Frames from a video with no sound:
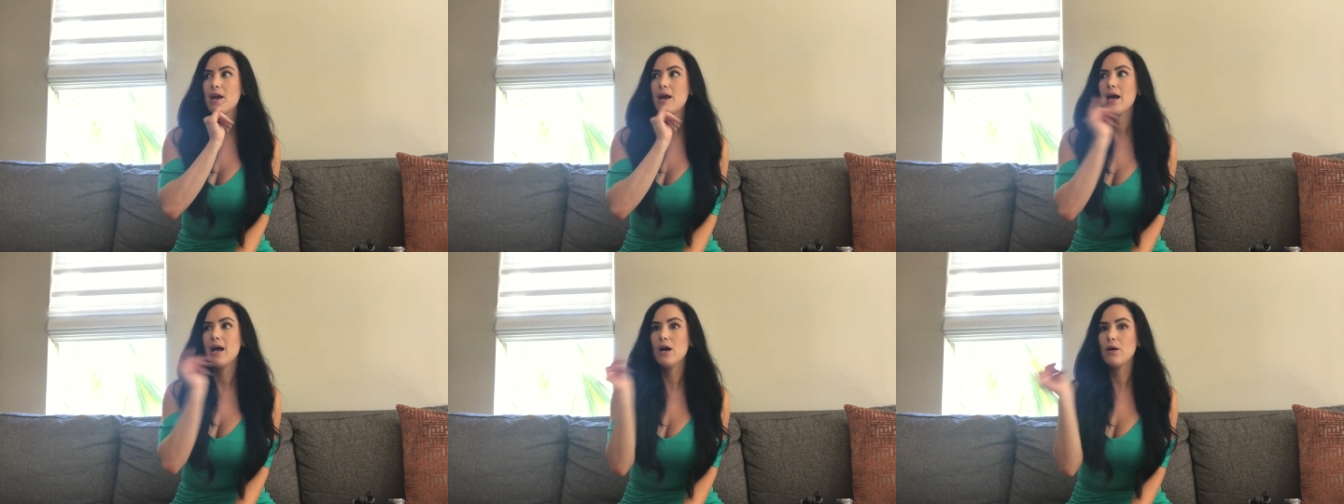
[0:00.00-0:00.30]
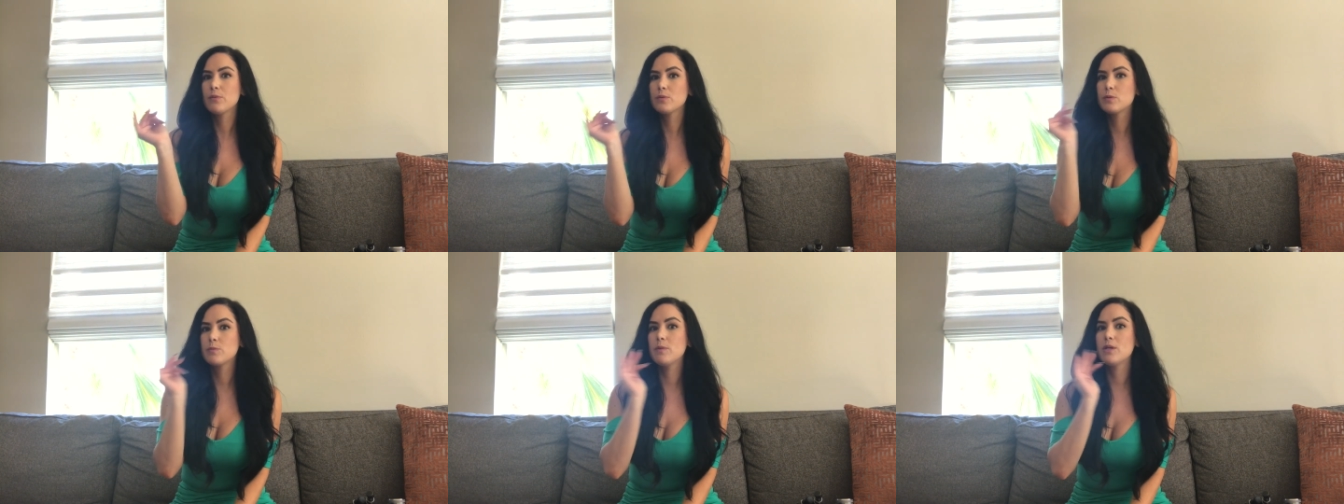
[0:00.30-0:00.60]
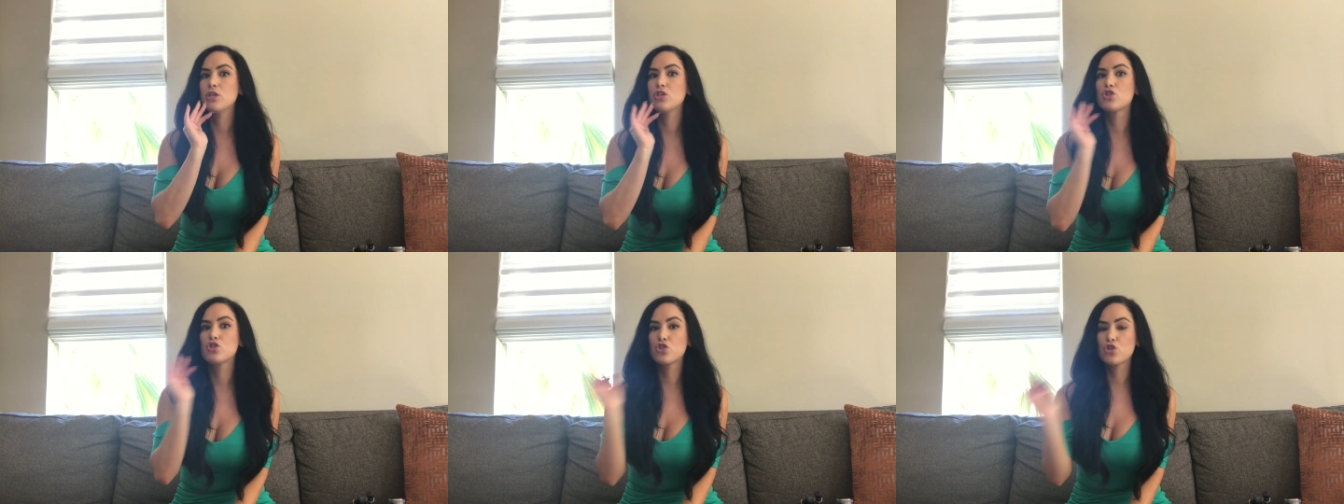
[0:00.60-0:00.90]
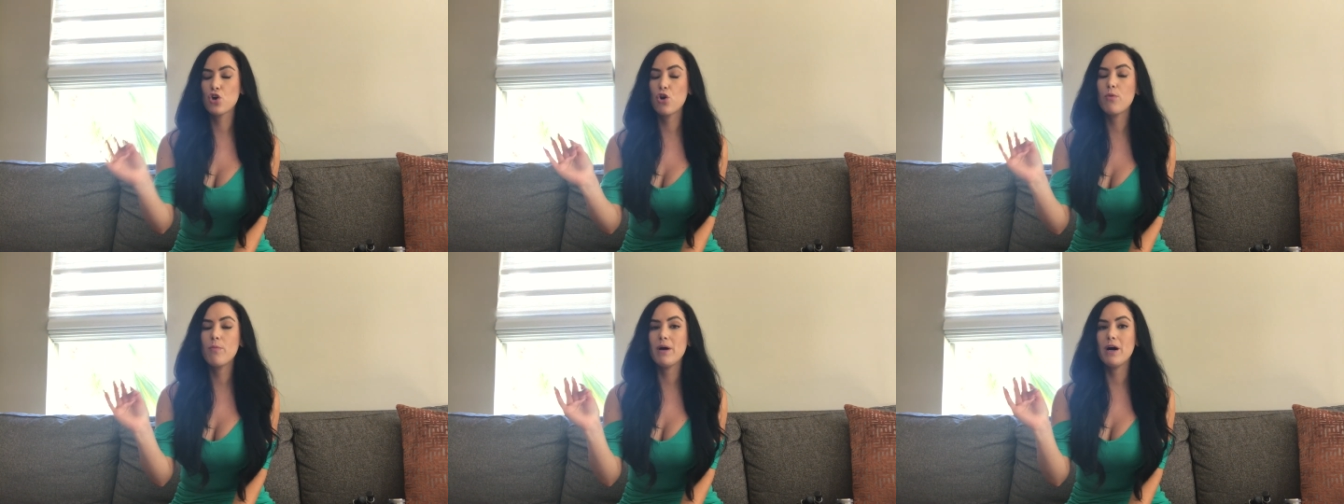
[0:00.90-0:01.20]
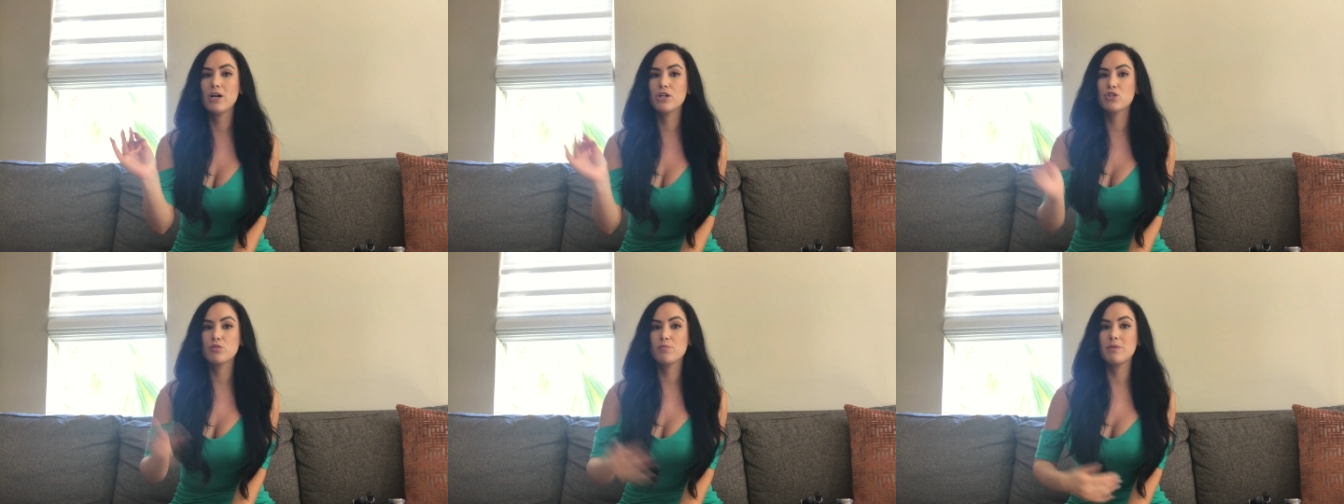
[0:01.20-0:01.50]
helped me so
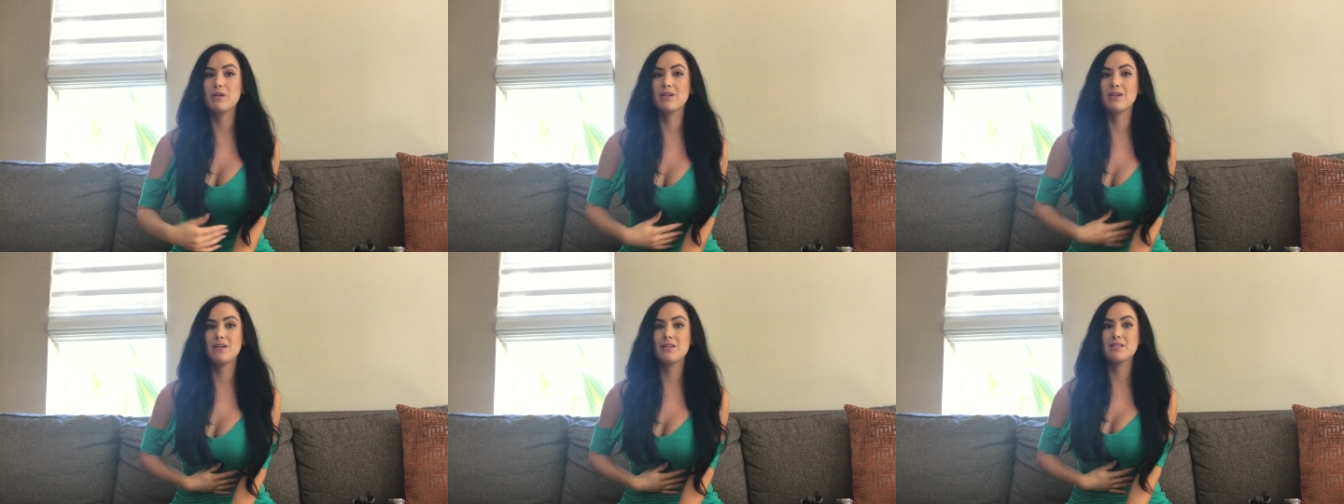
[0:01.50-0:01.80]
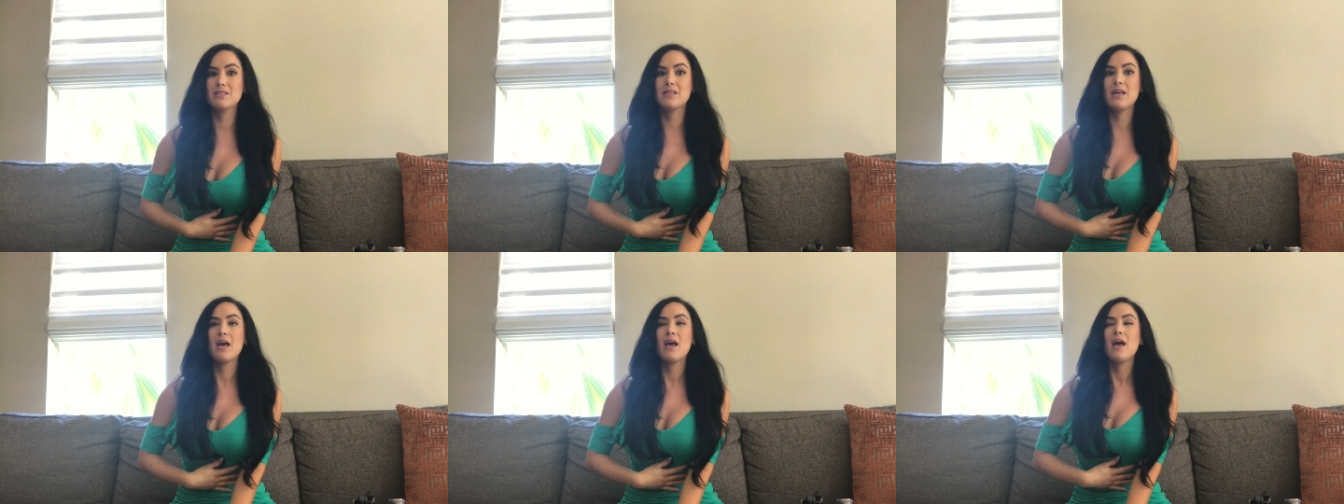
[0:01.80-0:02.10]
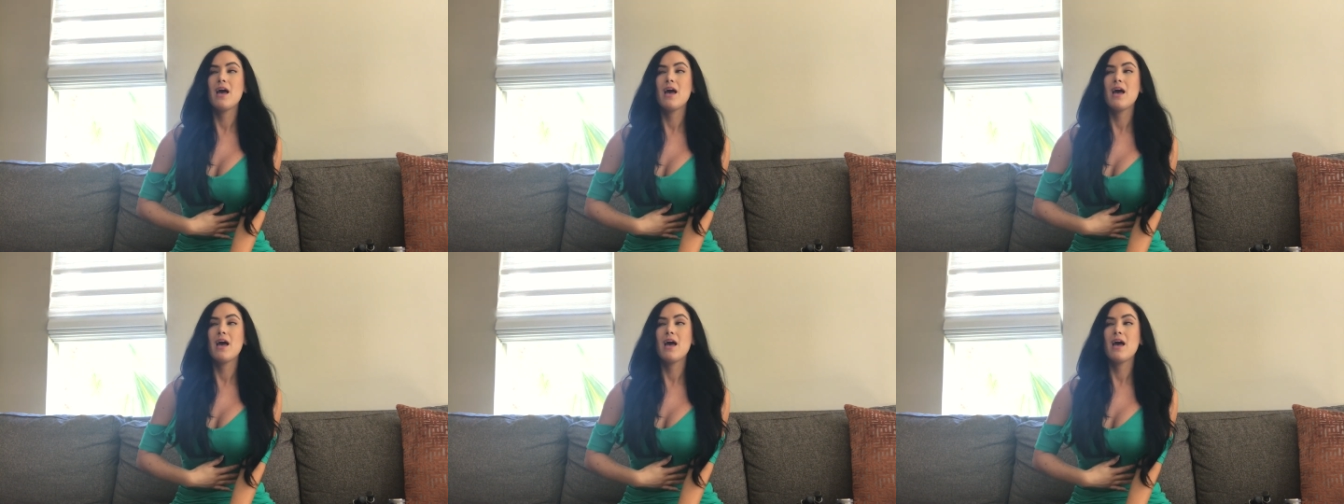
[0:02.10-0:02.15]
much because